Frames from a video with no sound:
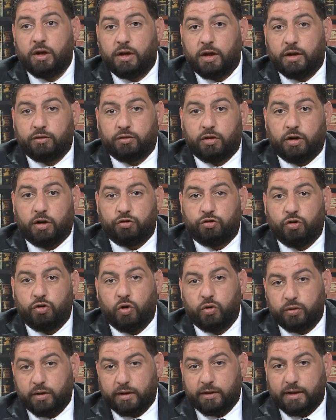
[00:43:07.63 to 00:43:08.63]
that's going to
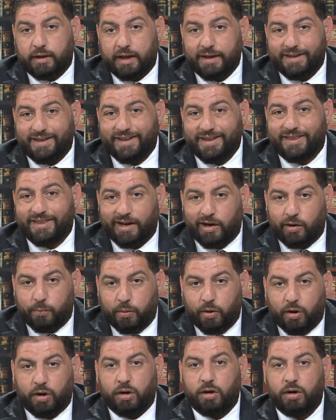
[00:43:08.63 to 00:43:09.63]
show that they did their
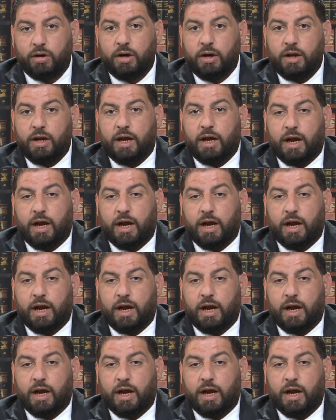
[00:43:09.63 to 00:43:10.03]
part